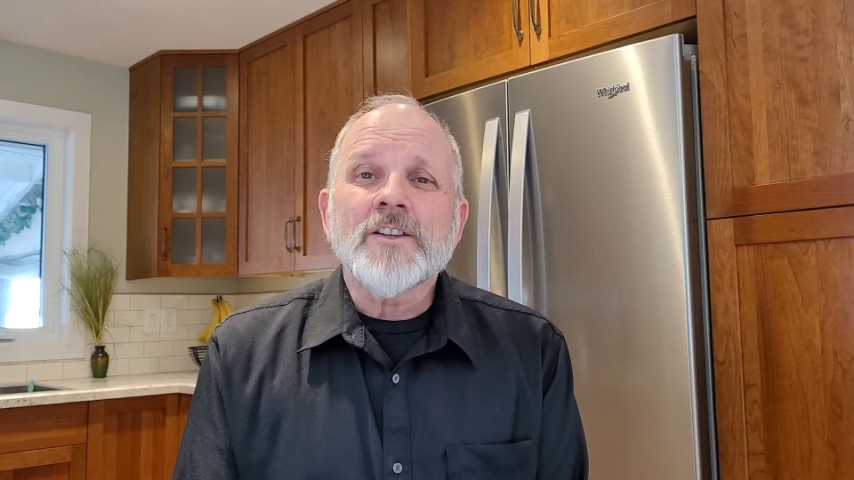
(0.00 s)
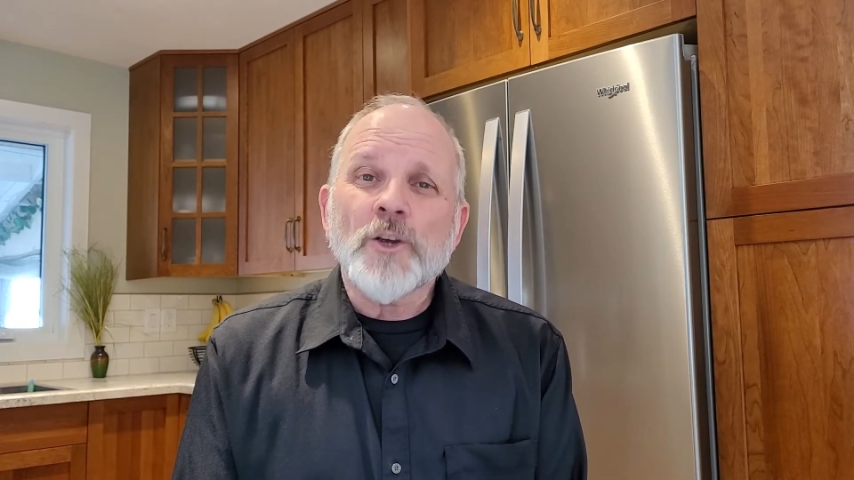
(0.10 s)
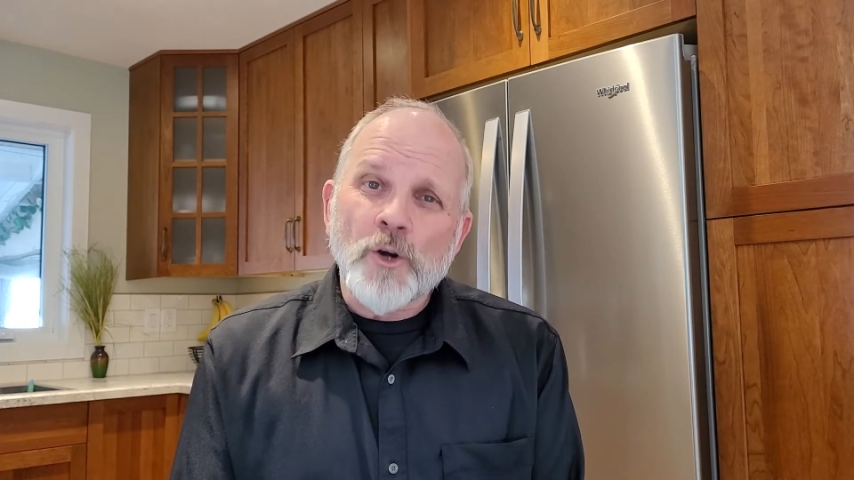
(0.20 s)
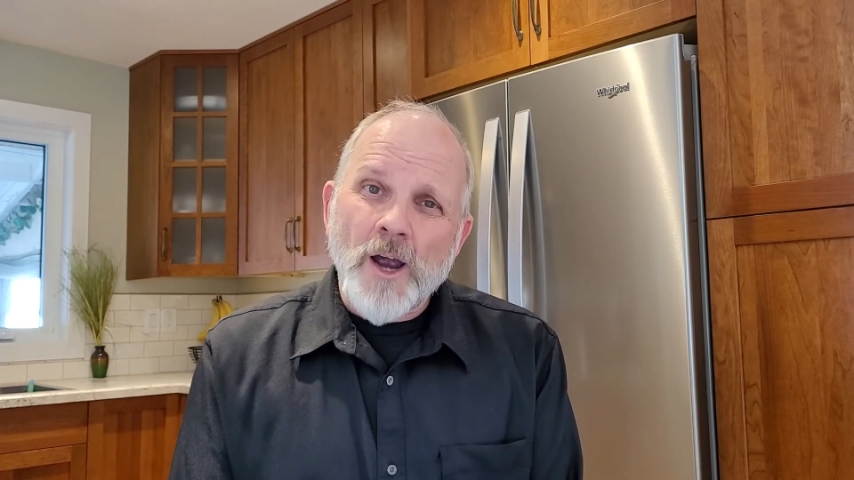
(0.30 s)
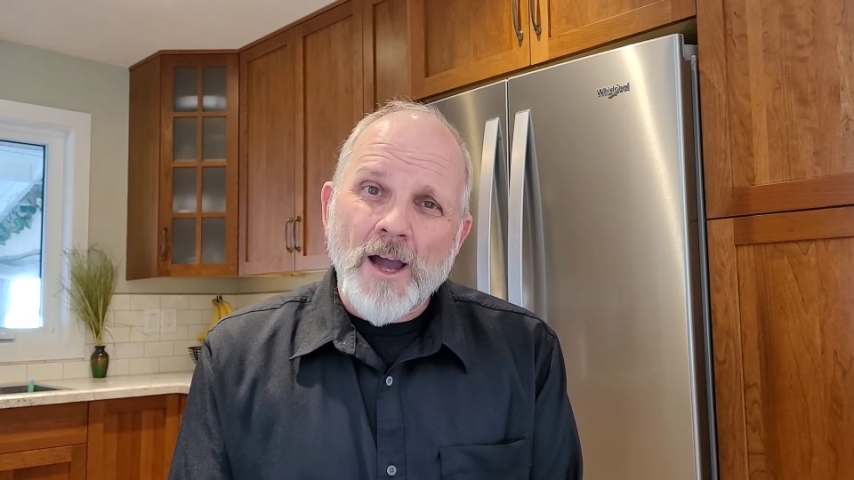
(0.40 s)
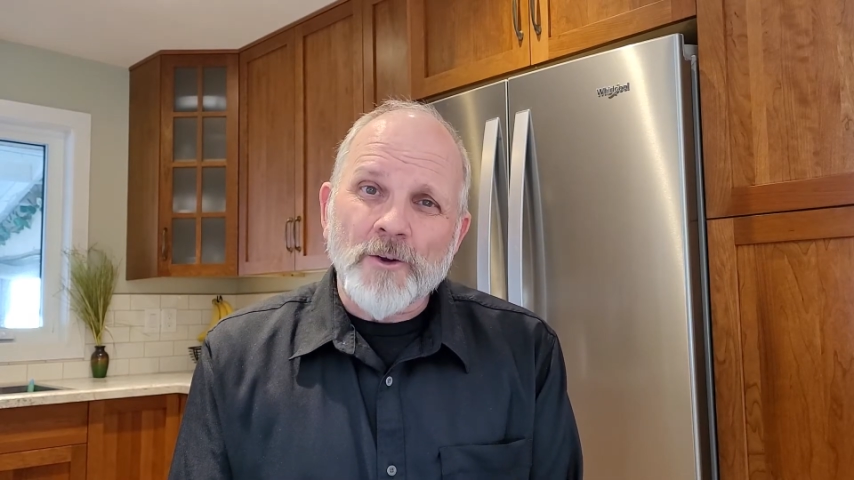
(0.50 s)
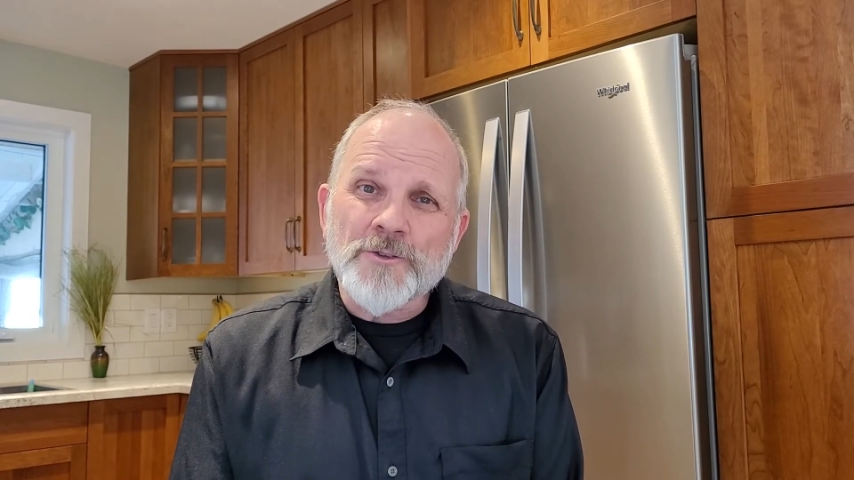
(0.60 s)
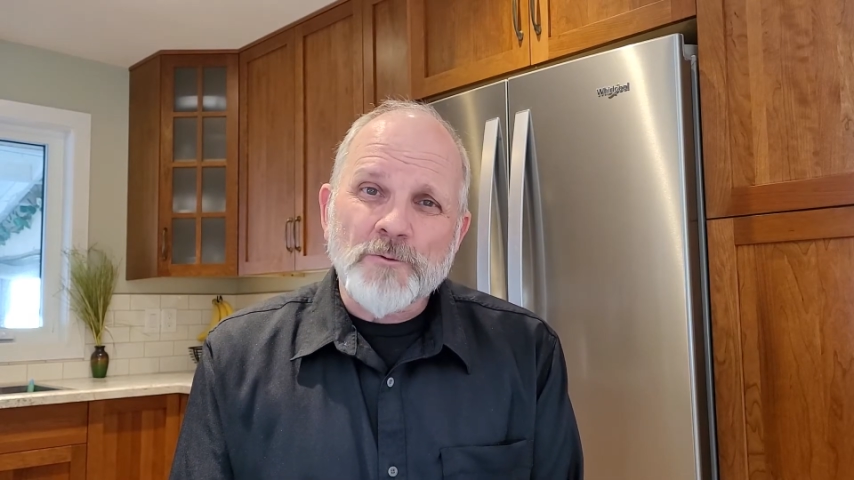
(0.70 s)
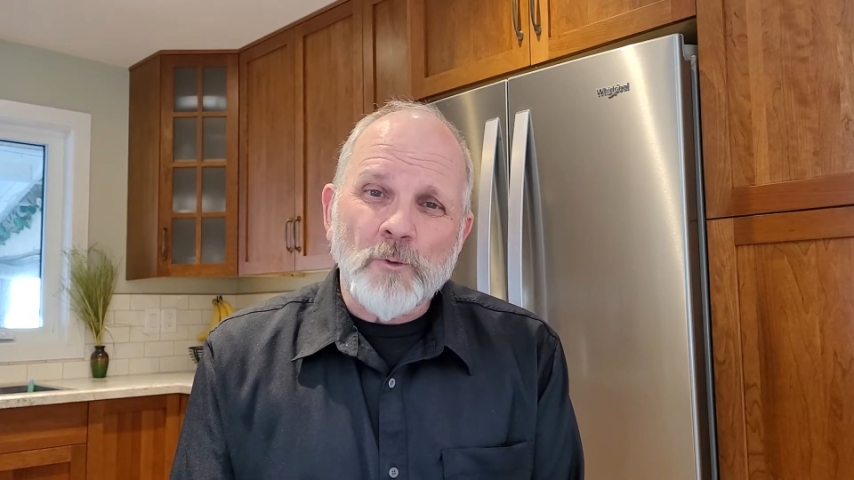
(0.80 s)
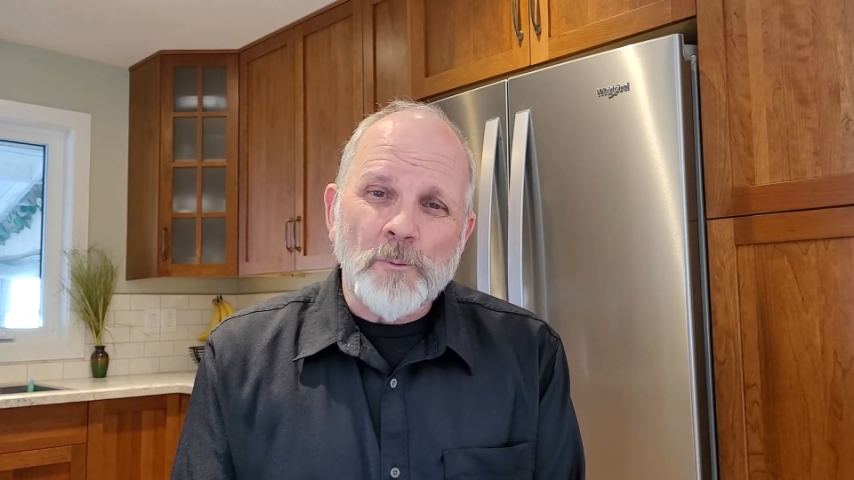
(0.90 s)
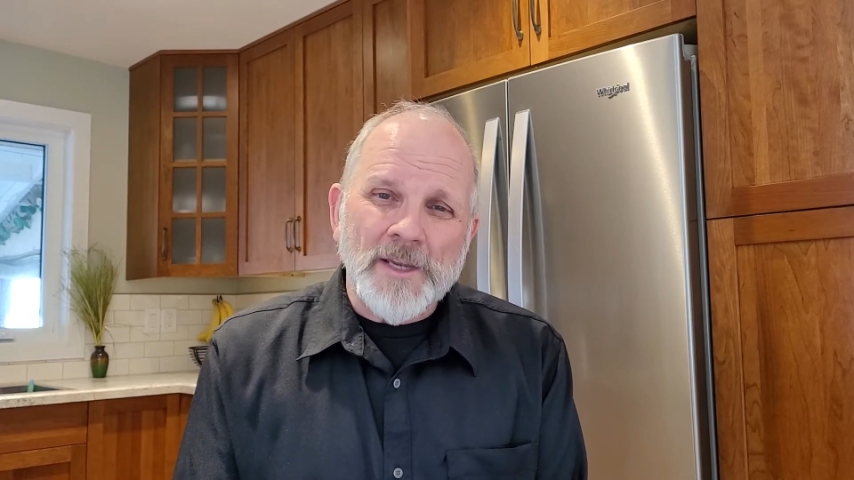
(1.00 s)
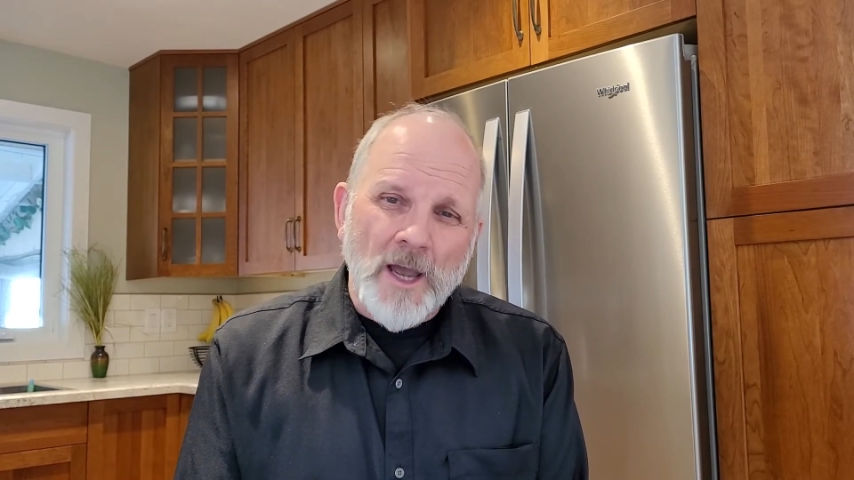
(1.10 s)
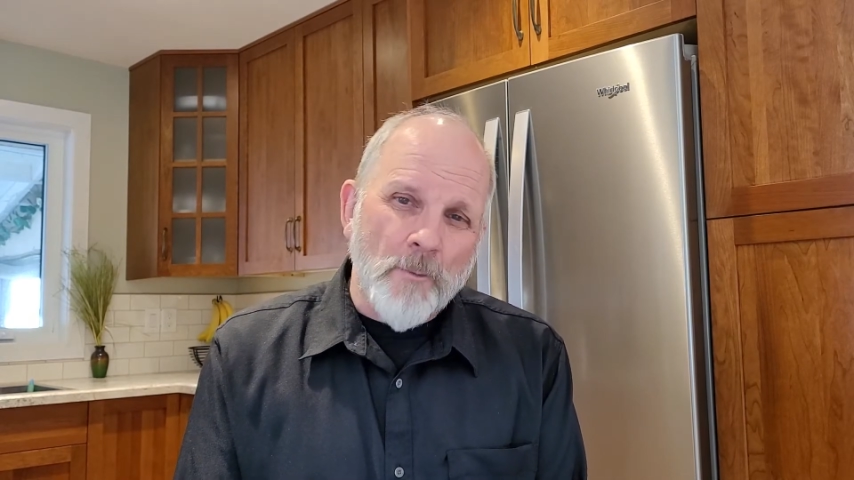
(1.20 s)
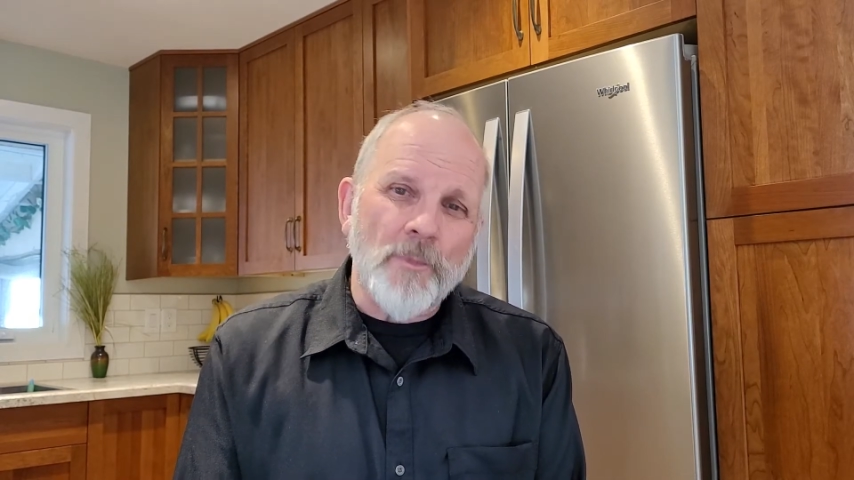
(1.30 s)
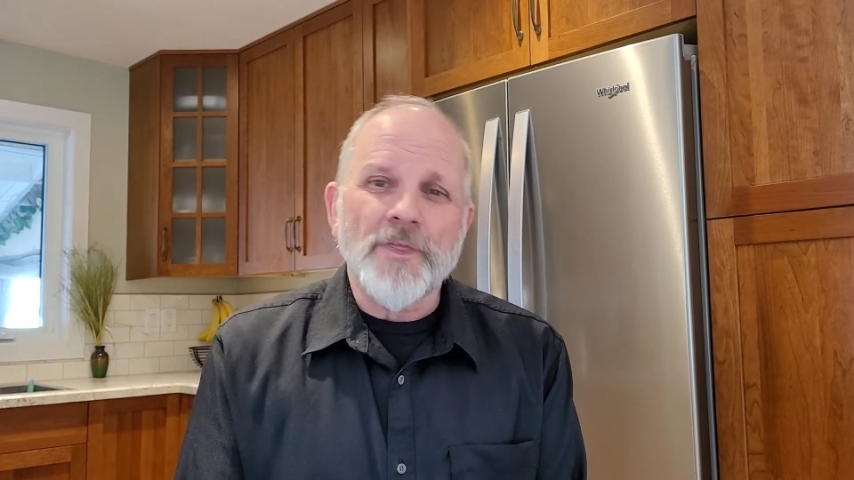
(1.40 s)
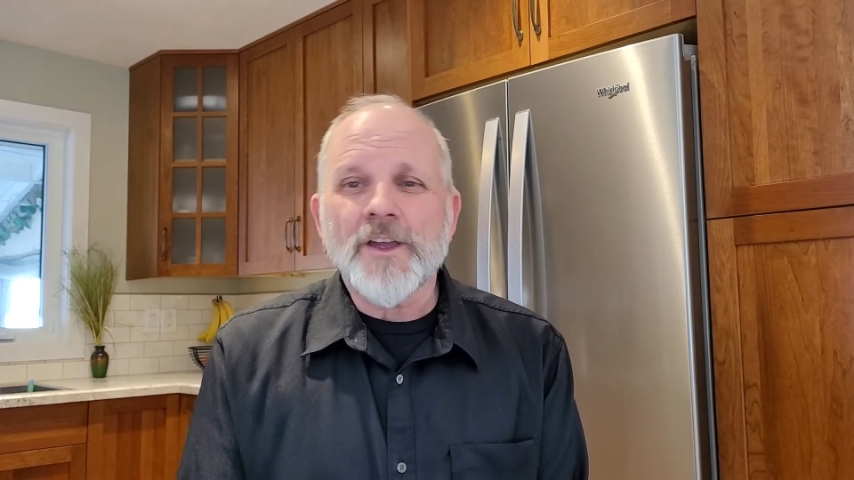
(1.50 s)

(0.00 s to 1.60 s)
your house will become